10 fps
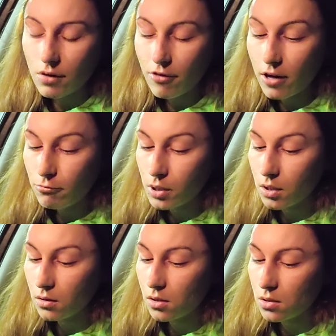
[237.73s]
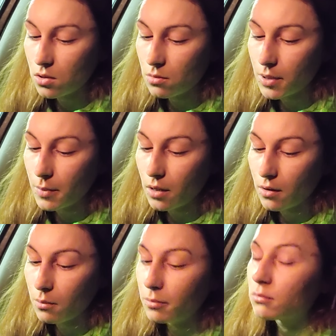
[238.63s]
five minutes to do my
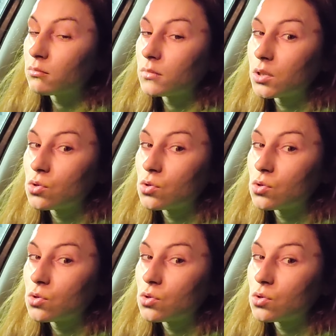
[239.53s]
makeup in